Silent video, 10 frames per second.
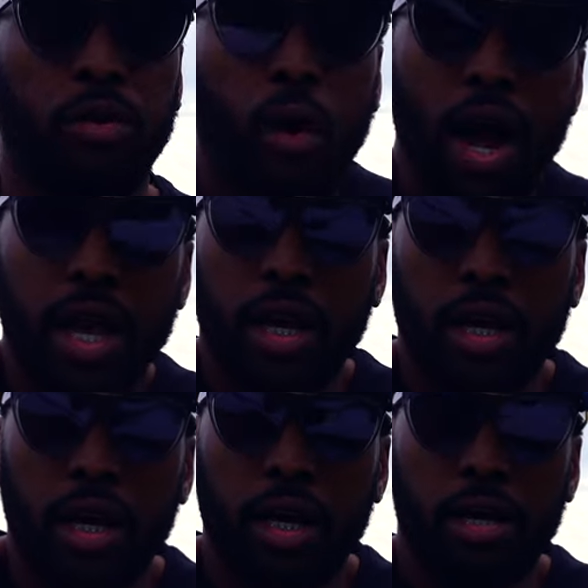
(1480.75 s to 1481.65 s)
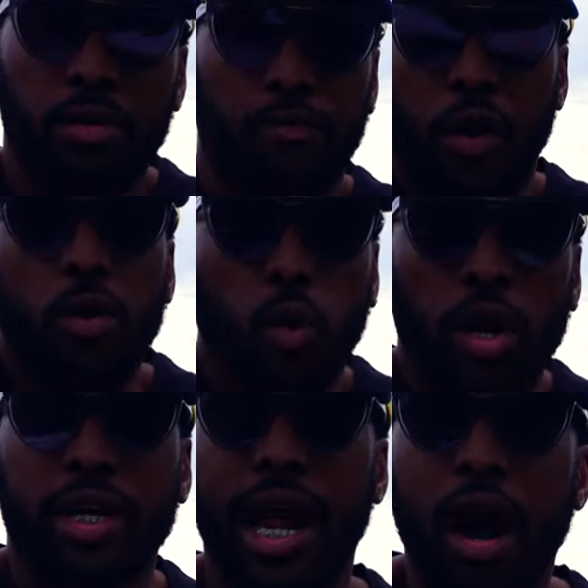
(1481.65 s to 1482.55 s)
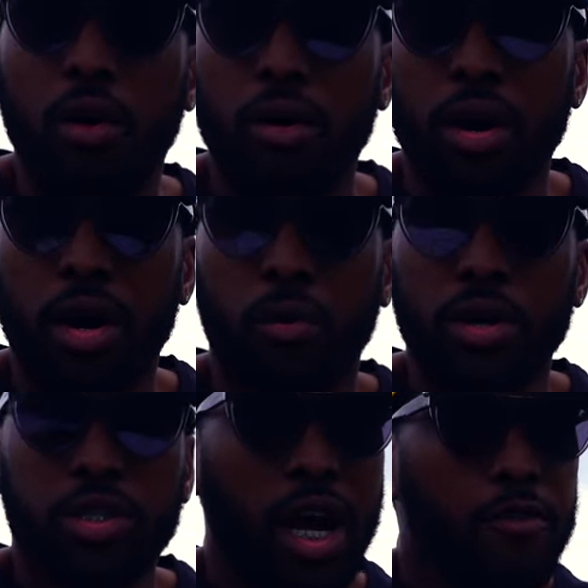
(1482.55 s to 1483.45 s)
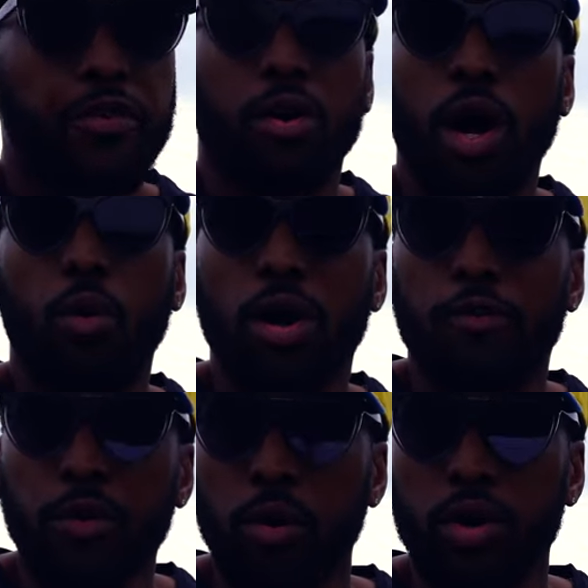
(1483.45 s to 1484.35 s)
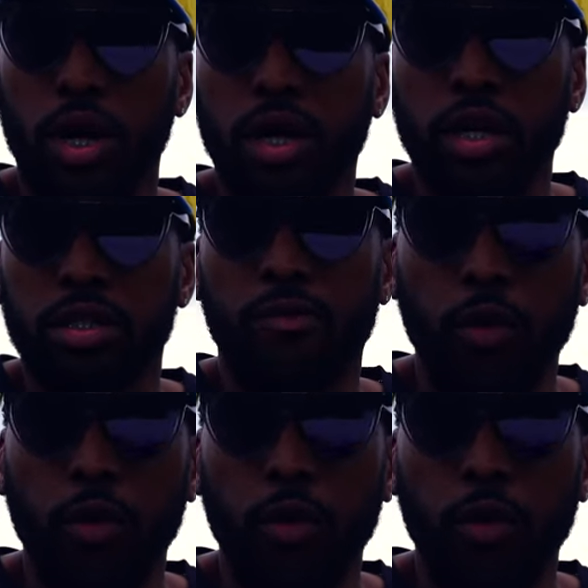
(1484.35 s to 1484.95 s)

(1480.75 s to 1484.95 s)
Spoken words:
Right. Fuck working out. We trying to figure out where the fuck we gonna get some